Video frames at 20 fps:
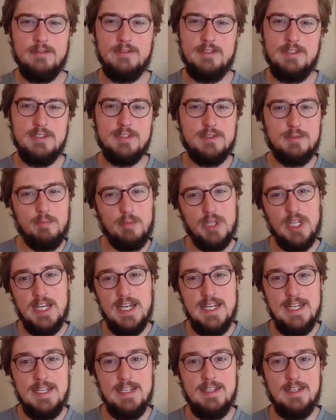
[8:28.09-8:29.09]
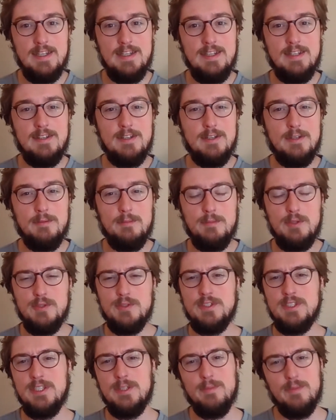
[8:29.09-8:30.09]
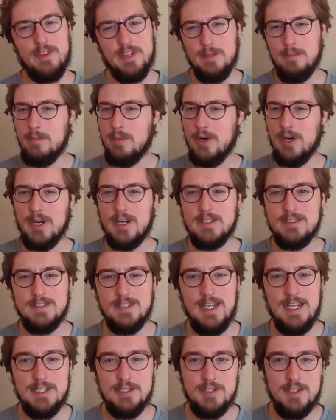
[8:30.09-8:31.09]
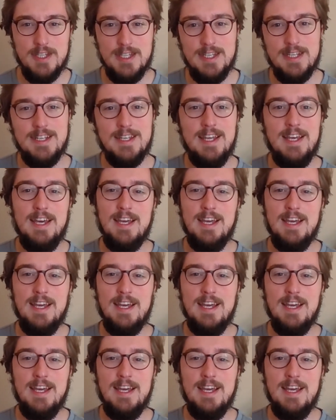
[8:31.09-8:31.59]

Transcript: display in a museum theme park / thing.